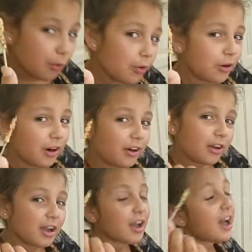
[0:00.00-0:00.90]
or
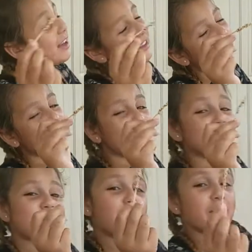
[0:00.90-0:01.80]
as I like
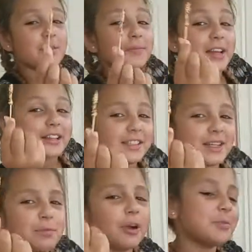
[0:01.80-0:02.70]
to call them,
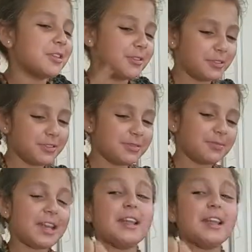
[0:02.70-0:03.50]
seed popsicles.